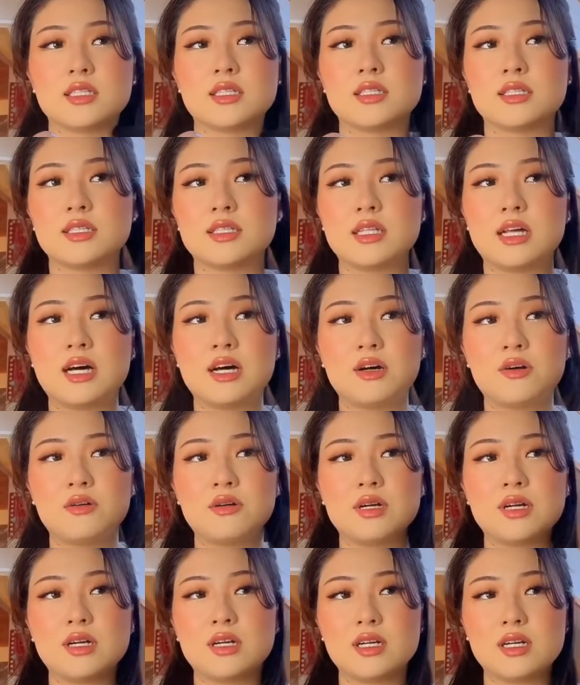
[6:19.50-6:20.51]

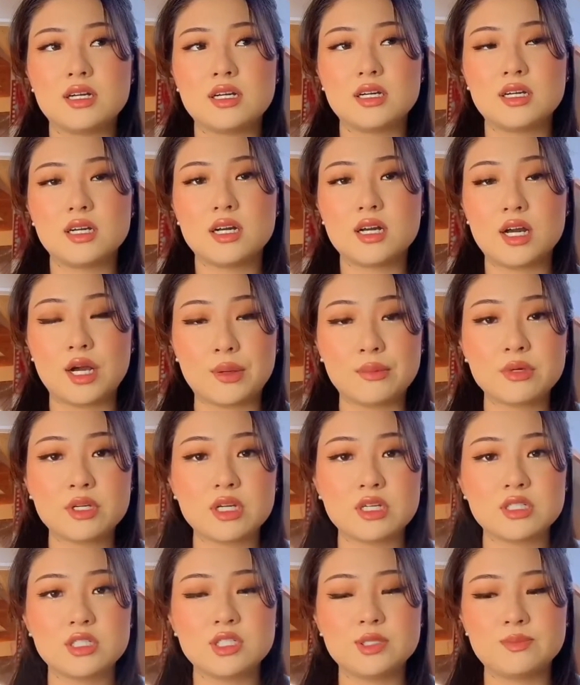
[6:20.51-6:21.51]
Now I'm
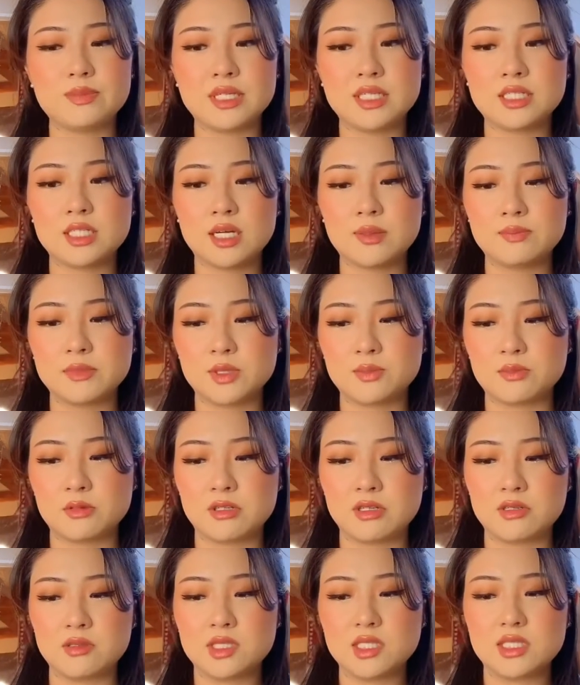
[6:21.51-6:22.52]
going to speed up the
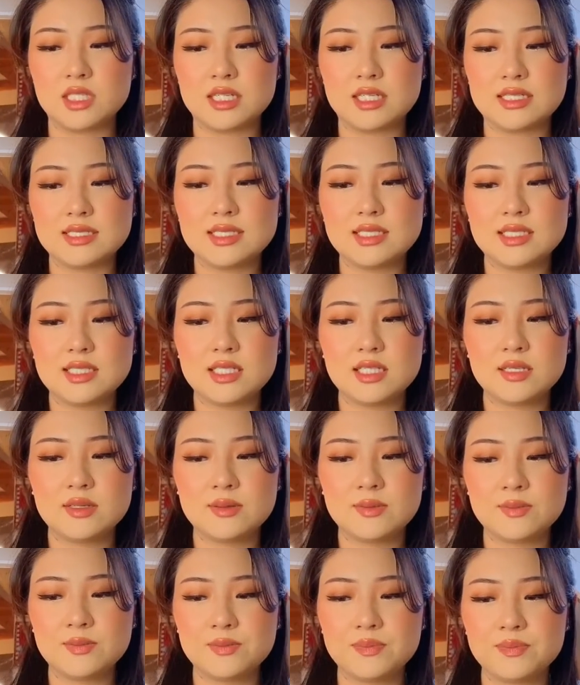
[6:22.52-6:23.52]
process
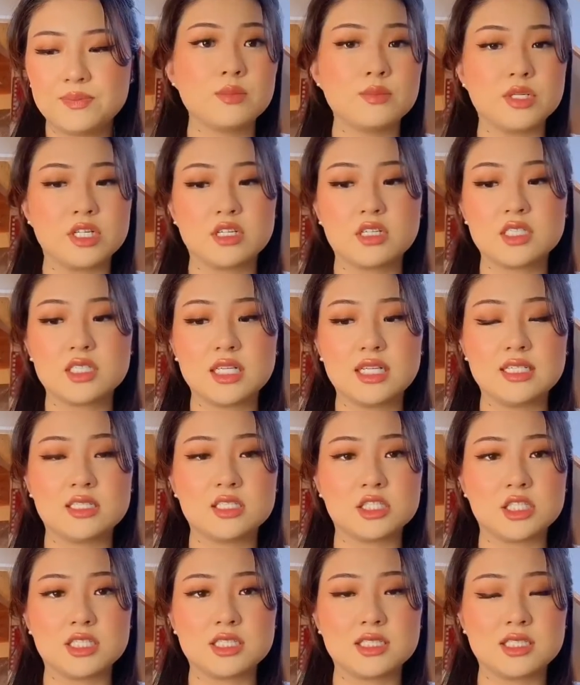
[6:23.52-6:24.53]
because it's
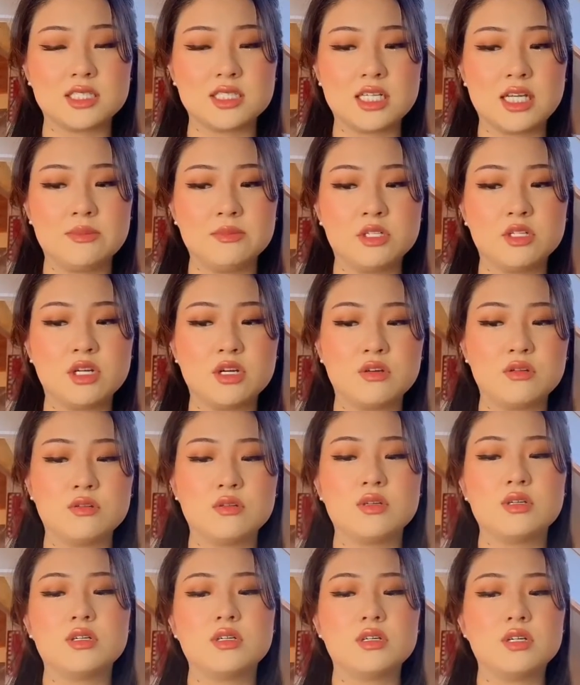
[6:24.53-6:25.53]
just the same. You go
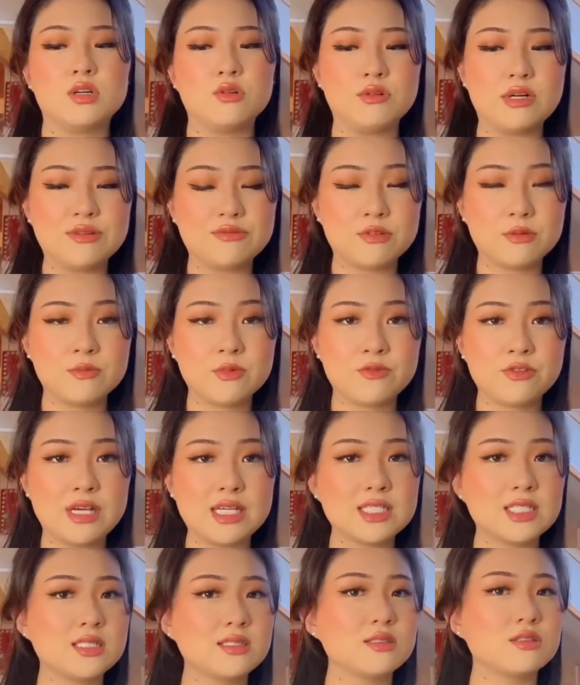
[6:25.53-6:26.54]
away from your
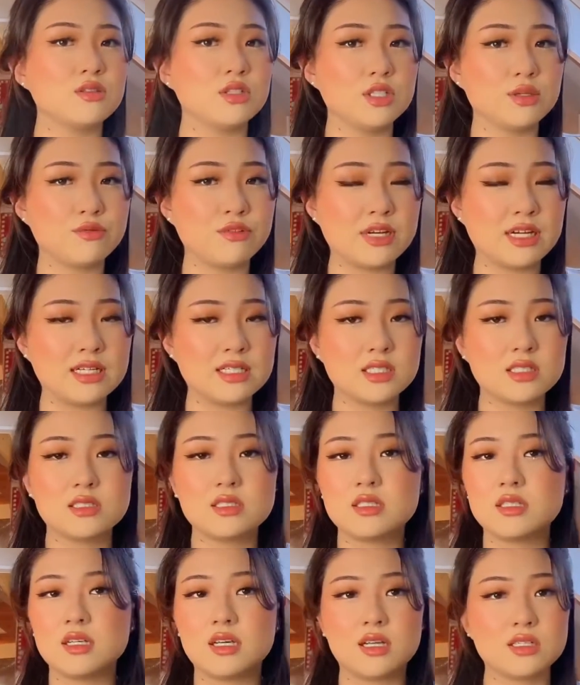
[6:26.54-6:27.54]
face, to your face,
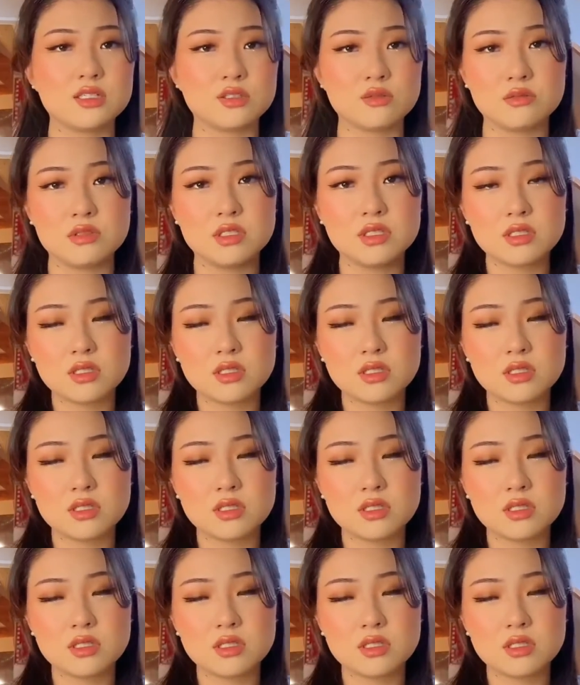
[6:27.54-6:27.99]
and so on.